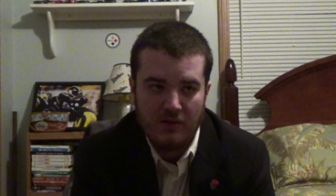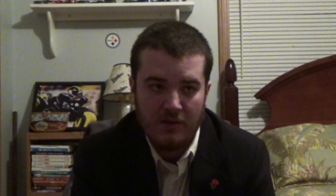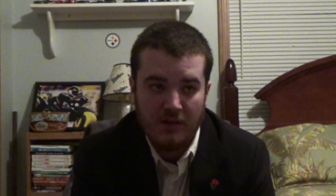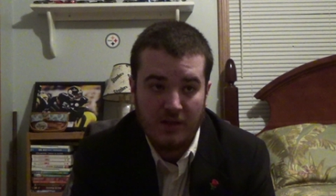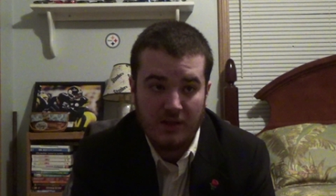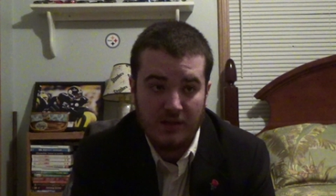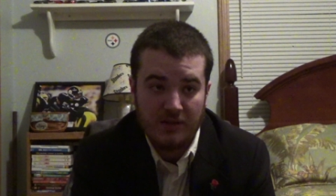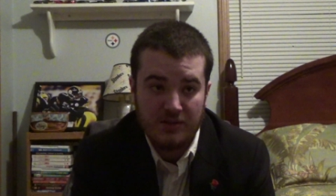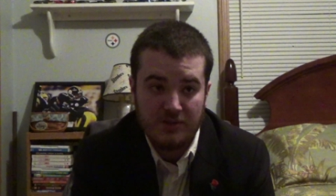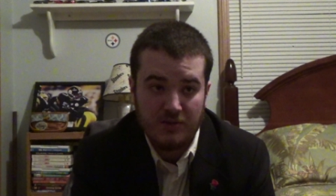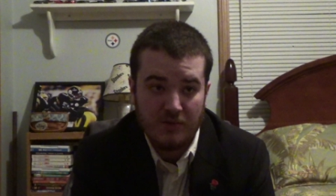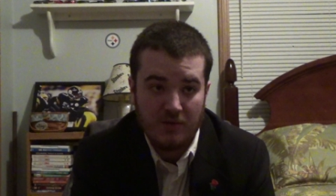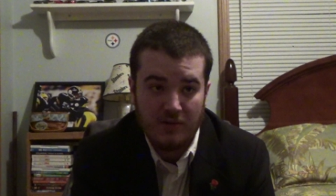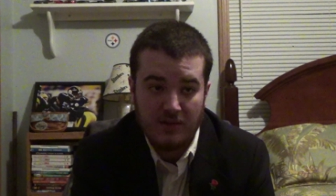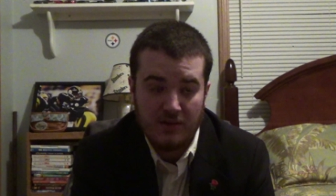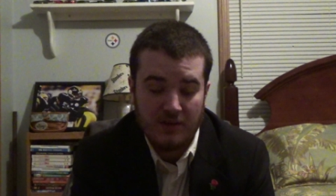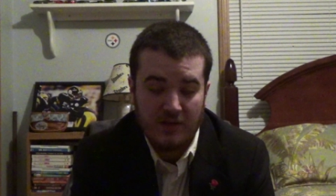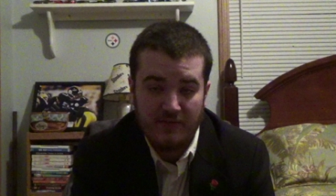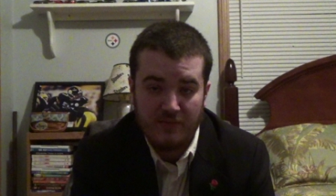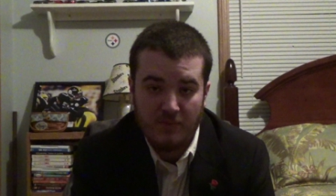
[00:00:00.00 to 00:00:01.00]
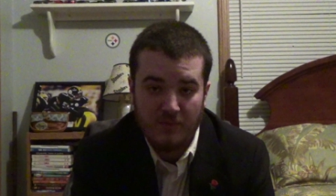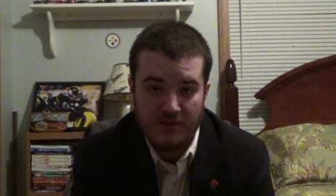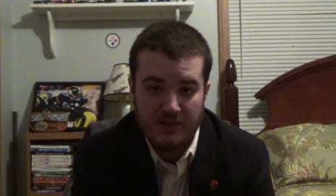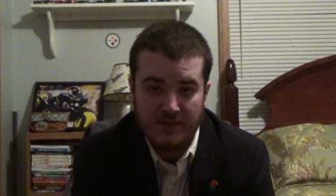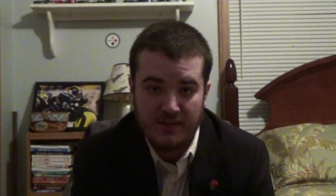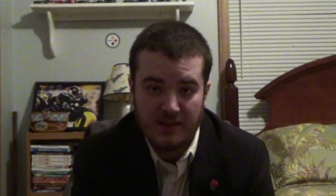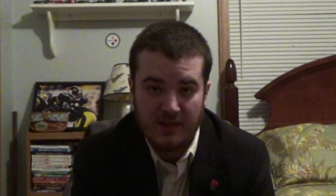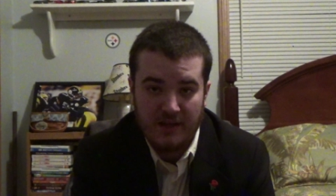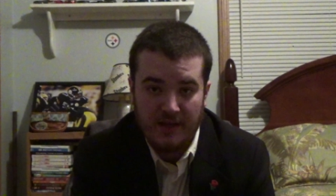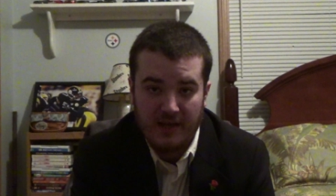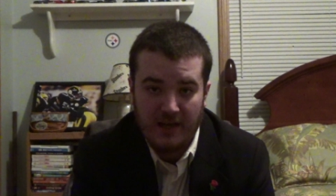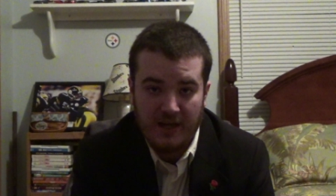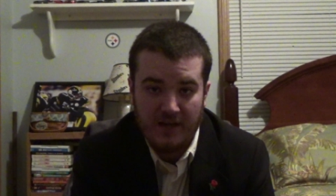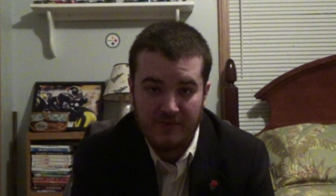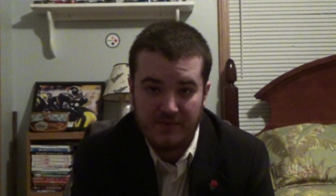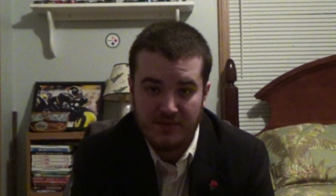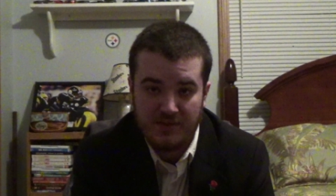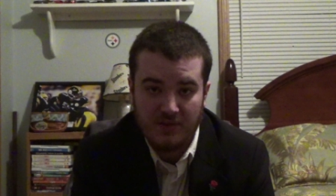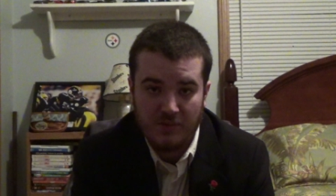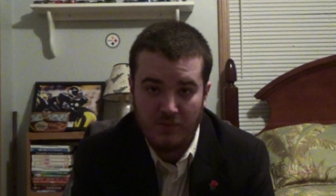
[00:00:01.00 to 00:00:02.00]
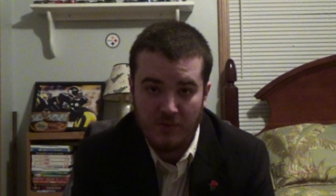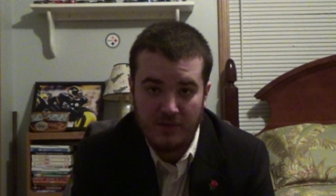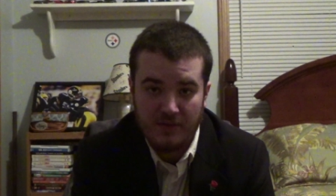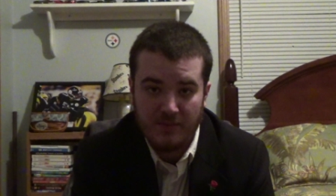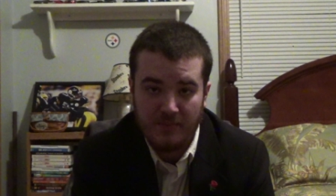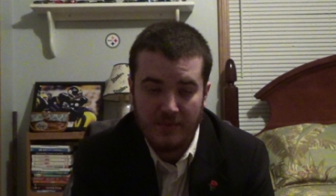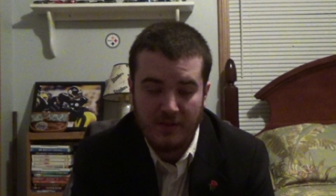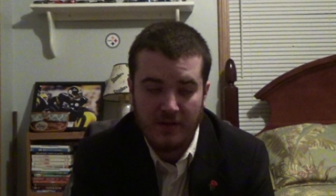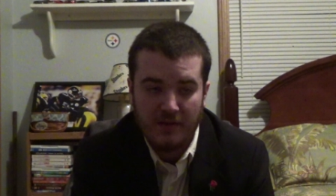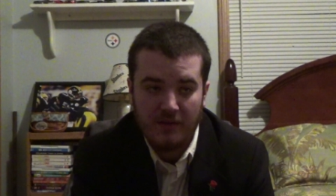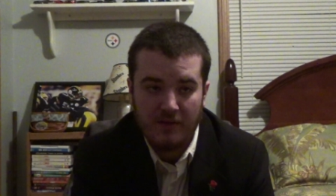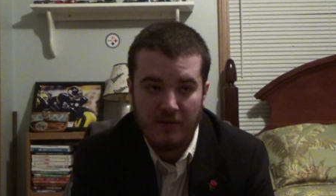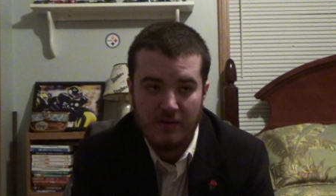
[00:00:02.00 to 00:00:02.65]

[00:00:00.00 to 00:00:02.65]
and enjoy the loved ones that I have still with me.